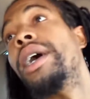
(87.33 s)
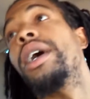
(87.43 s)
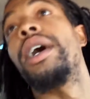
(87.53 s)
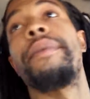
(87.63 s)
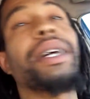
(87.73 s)

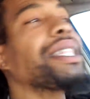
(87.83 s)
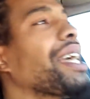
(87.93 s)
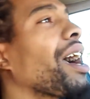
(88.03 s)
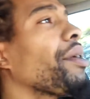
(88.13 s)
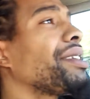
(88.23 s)
Um, I
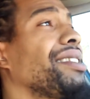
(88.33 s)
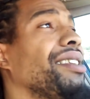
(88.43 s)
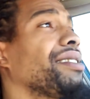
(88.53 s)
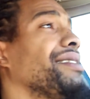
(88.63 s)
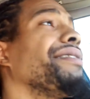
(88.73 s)
think I already
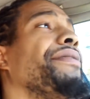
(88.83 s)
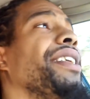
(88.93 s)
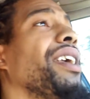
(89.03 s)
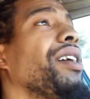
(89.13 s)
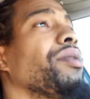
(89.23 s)
said this in a
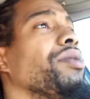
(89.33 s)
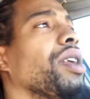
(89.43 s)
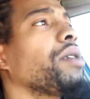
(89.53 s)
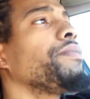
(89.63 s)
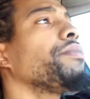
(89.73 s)
video, you
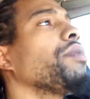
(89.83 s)
know.